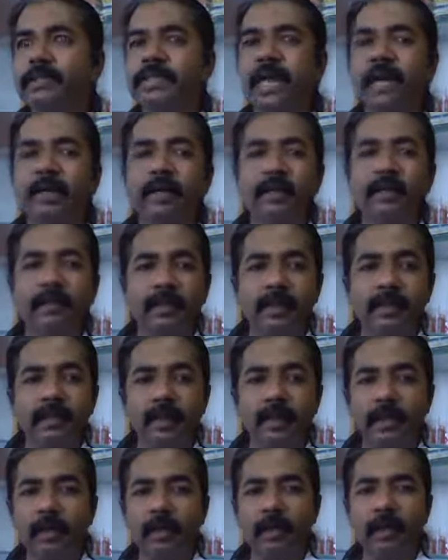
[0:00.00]
Saturn
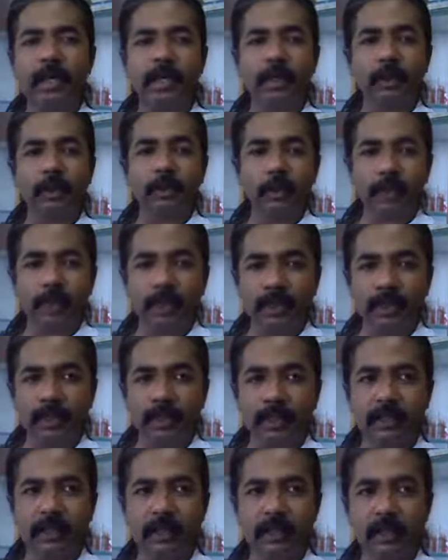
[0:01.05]
there or Ketu
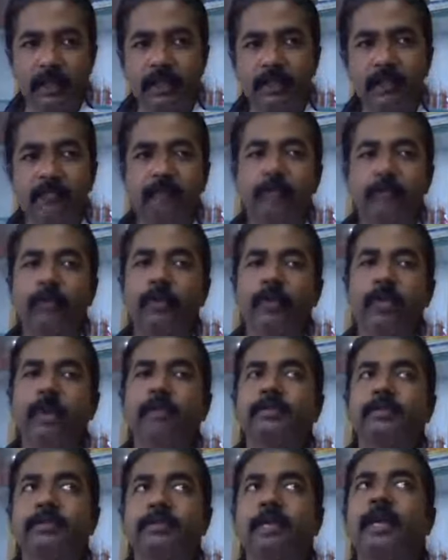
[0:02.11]
there in the fourth
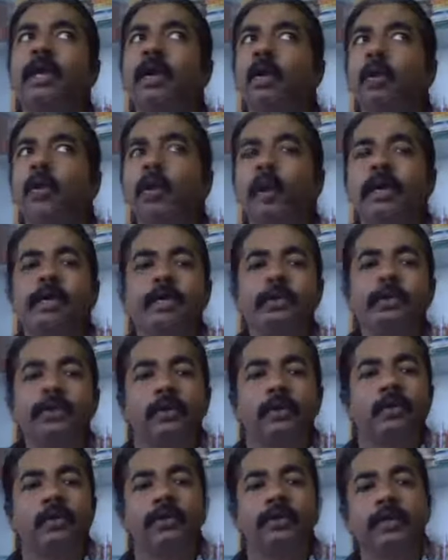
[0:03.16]
house. What it
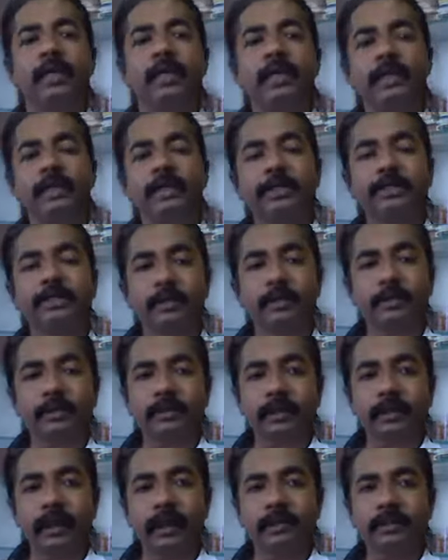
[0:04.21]
shows? It
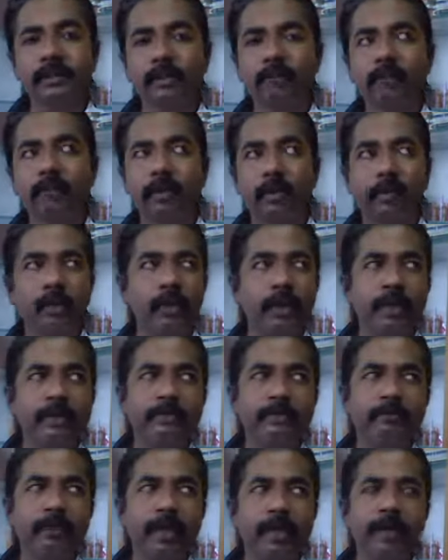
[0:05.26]
shows someone who
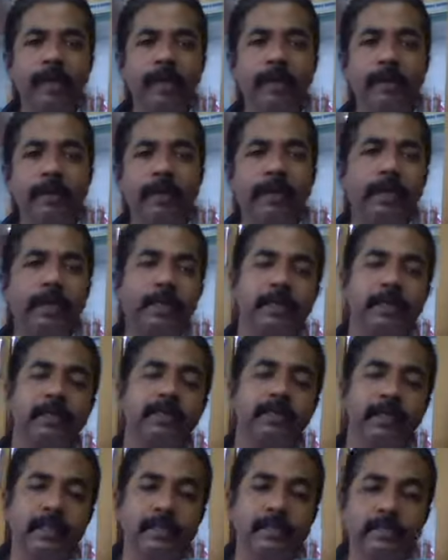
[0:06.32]
has very limited
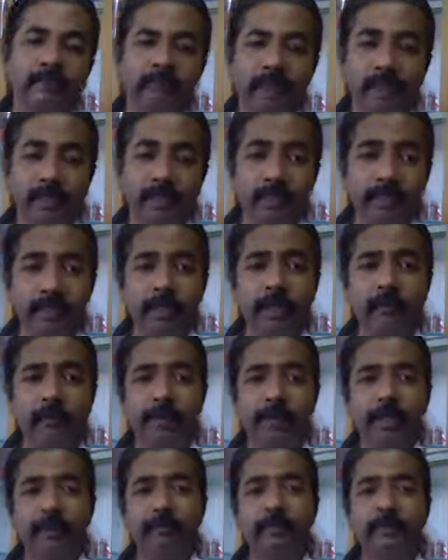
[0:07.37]
results with limited
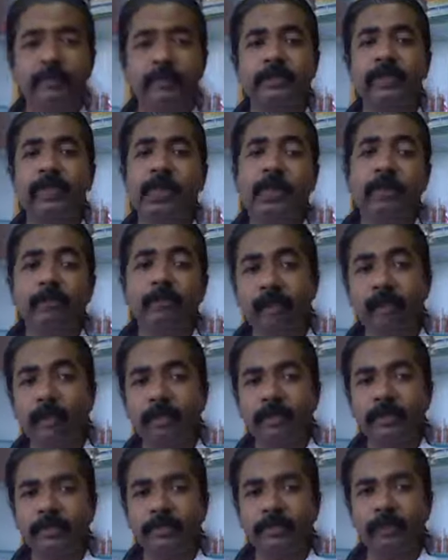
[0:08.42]
benefits
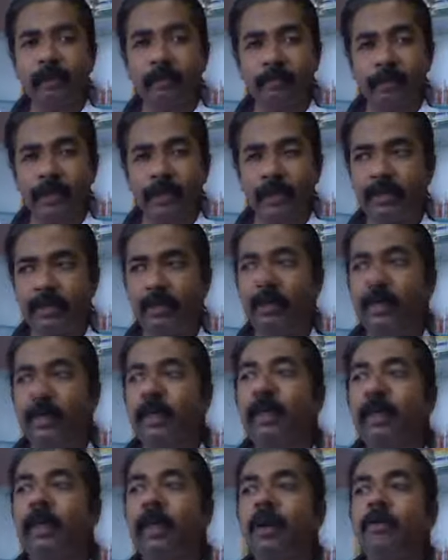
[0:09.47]
from his homeland.
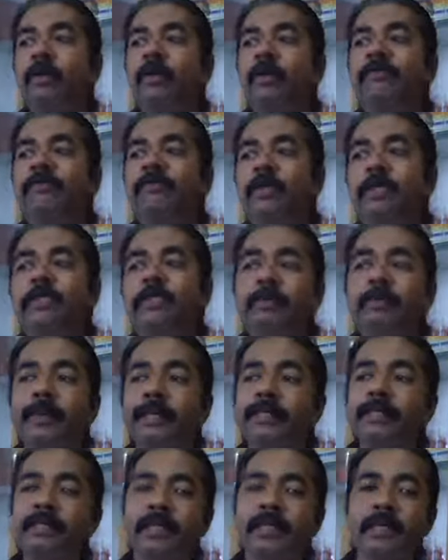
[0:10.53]
Now, if this
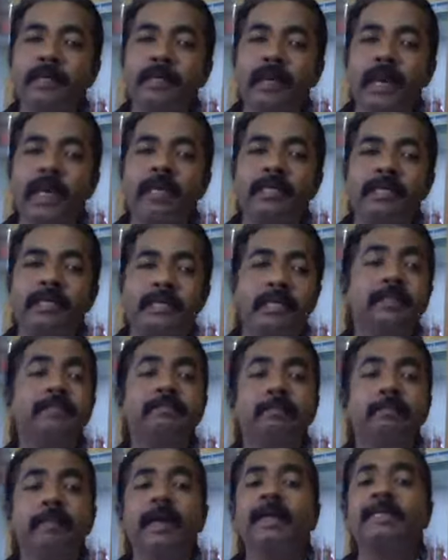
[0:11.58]
person tries his
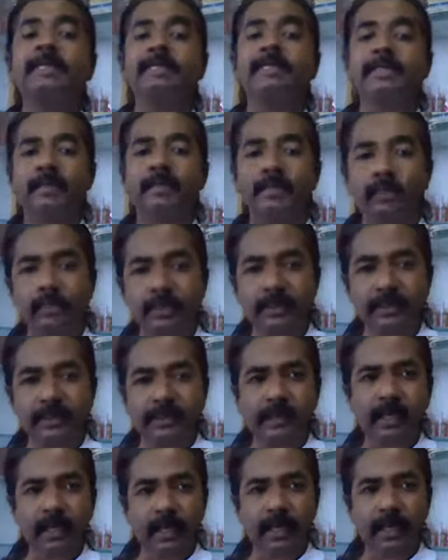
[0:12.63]
best to
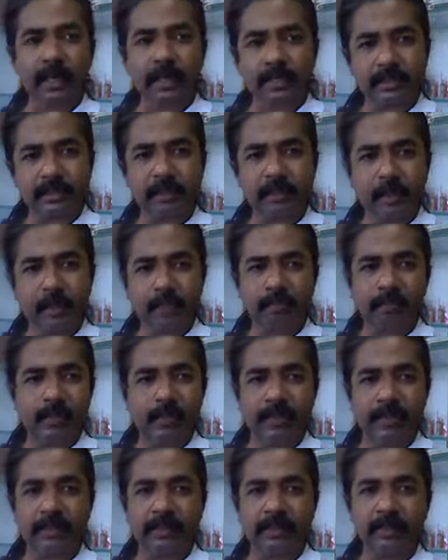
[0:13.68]
stay at his
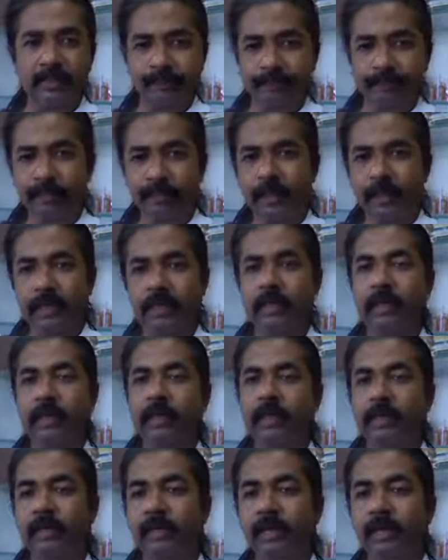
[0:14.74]
homeland,
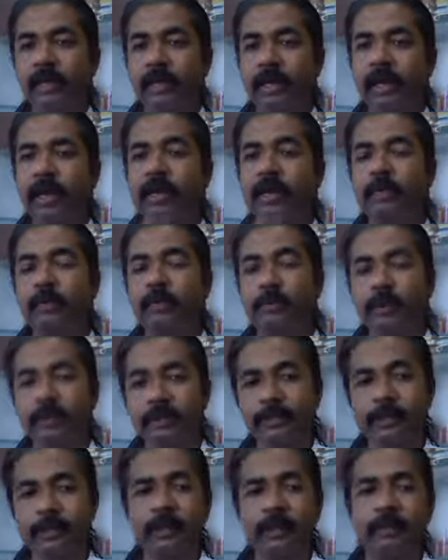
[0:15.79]
yeah,
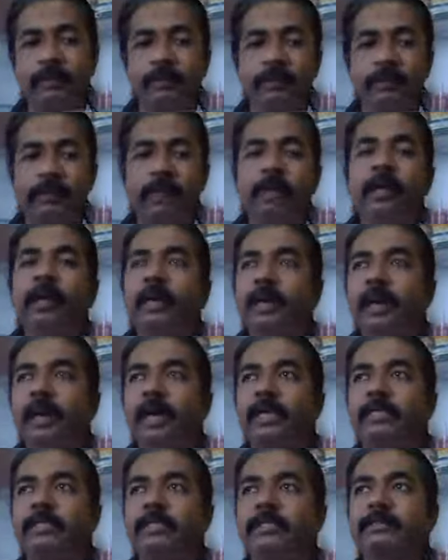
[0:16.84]

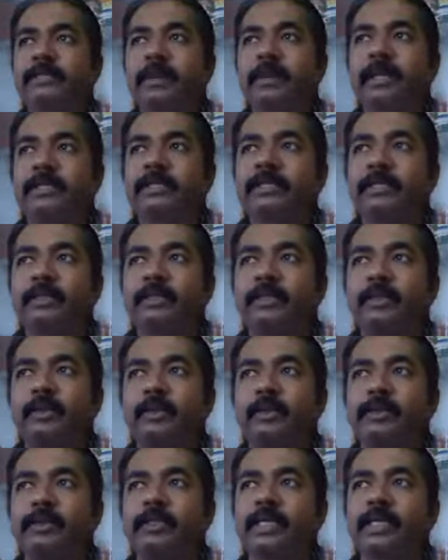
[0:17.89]
tries his best
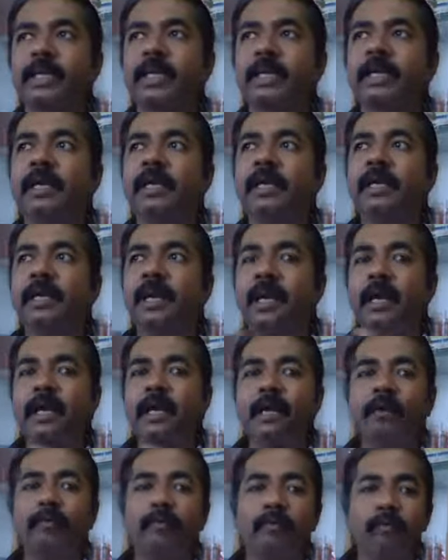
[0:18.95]
to stay
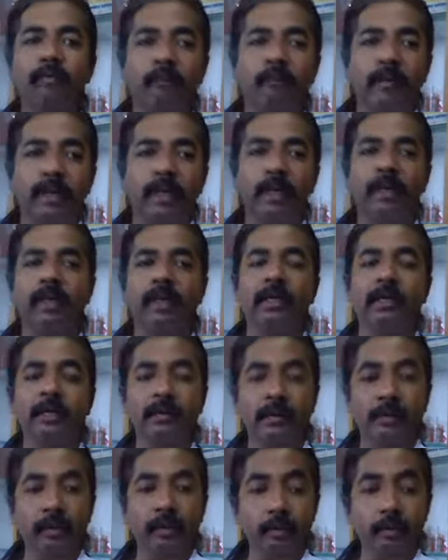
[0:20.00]
where
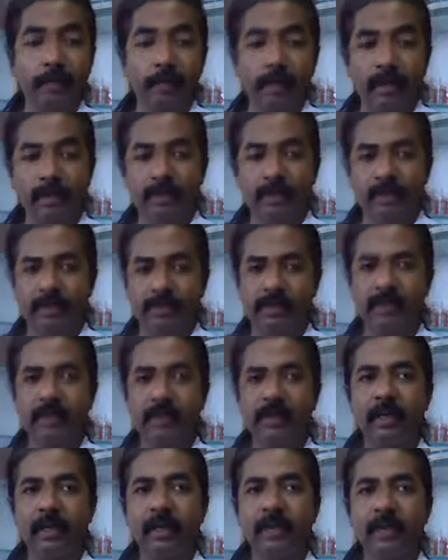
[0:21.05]
he took birth.
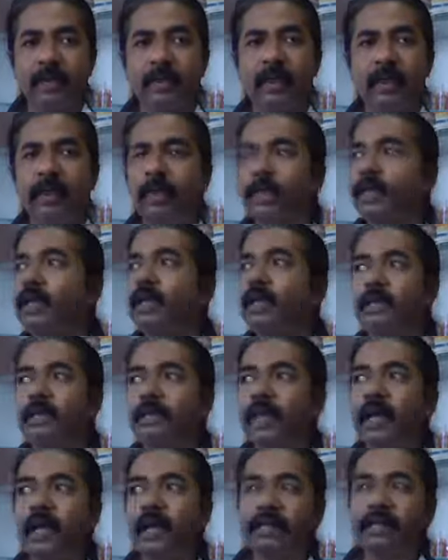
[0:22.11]
Okay,
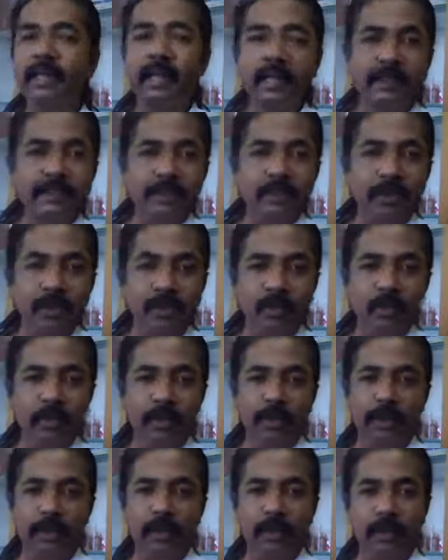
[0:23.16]
that is not
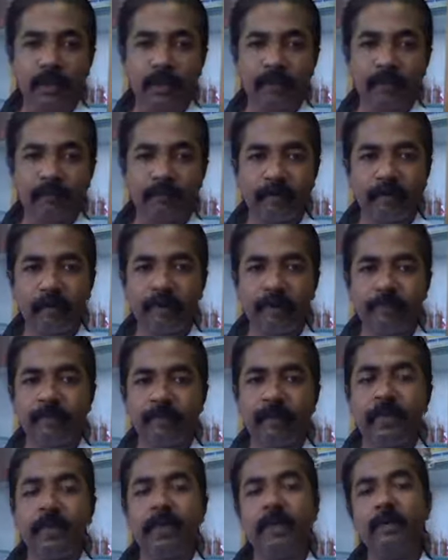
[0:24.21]
going to work for him.
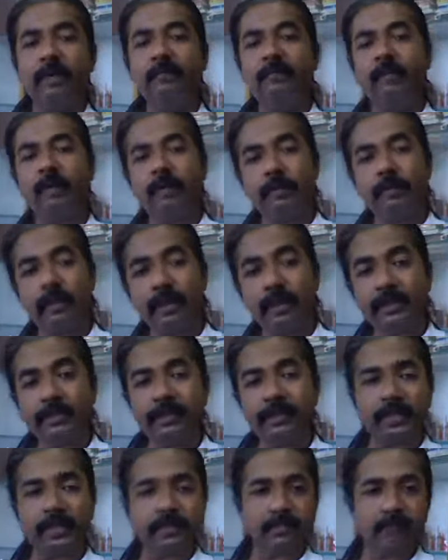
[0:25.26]
He will be
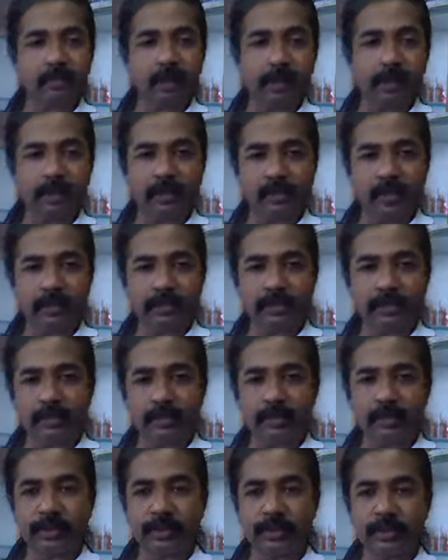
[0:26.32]
stressful in that
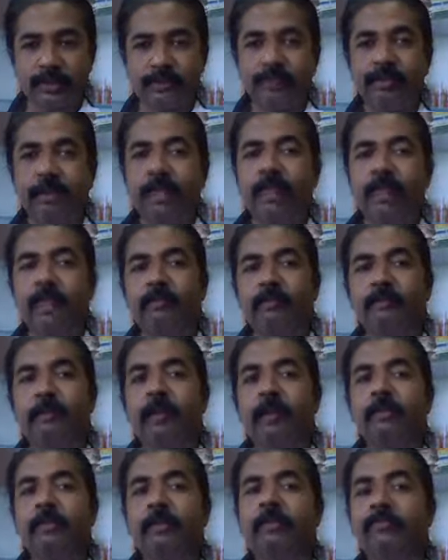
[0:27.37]
situation. He
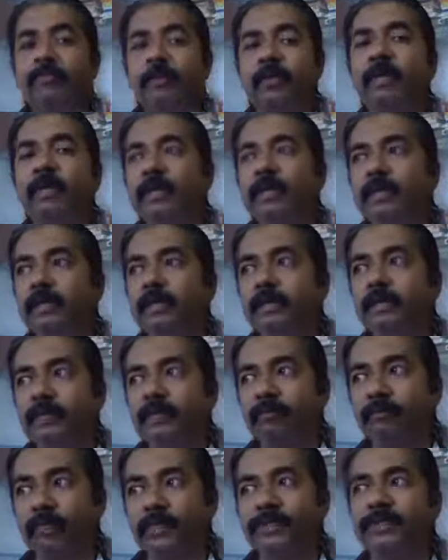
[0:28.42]
will be feeling
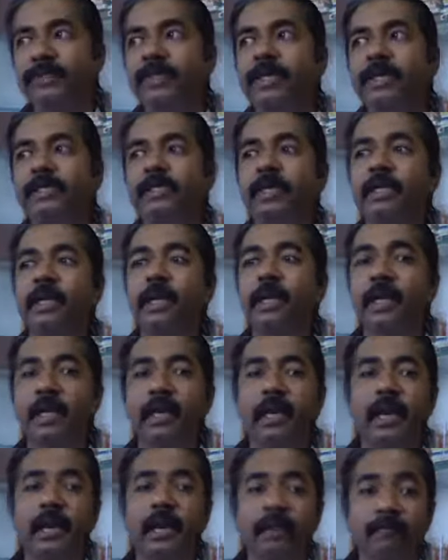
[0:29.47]
frustration
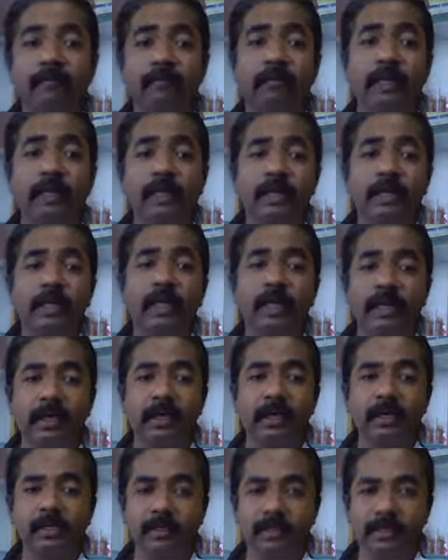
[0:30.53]
in everything
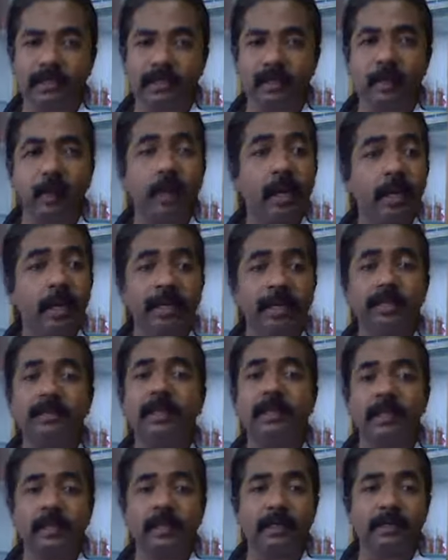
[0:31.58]
he does or
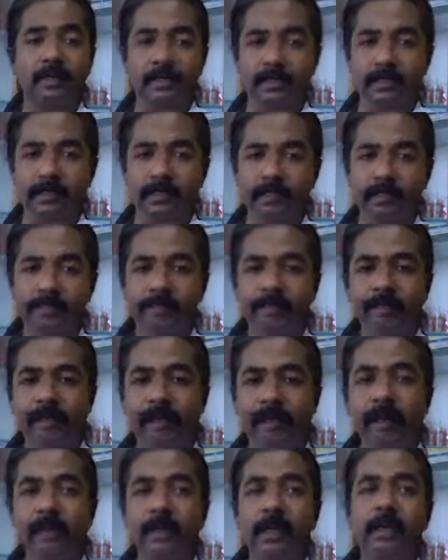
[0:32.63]
anything he does.
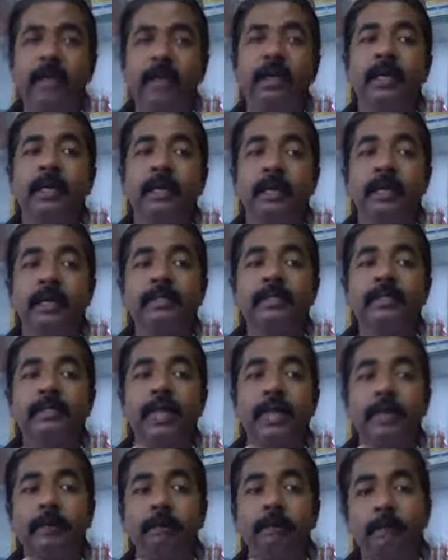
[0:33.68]
Okay, it is
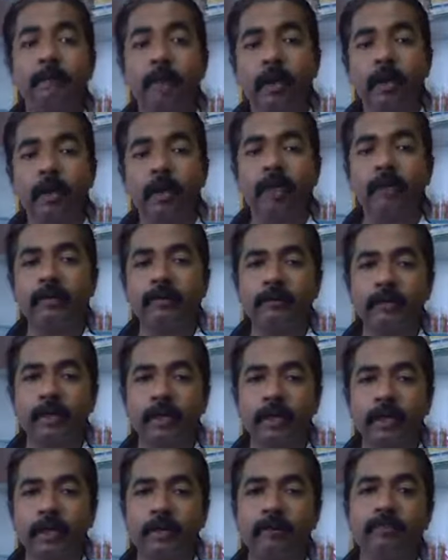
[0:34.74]
important for
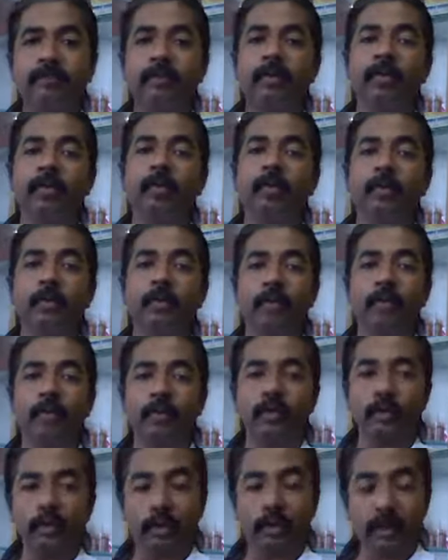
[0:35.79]
him
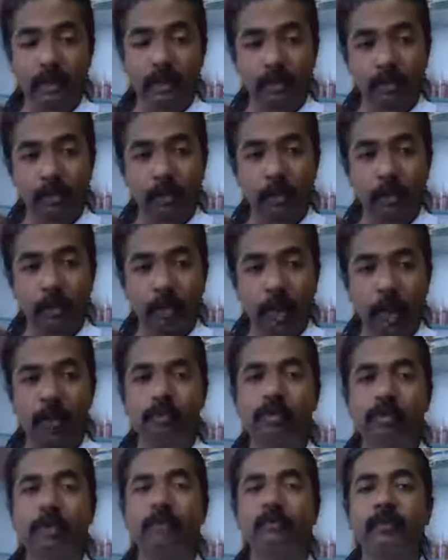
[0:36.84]
to go
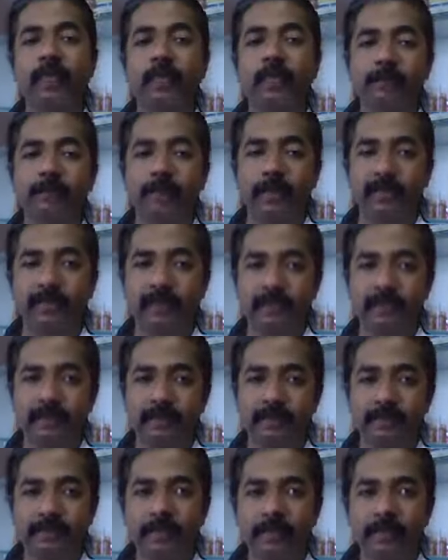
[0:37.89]
out of that place.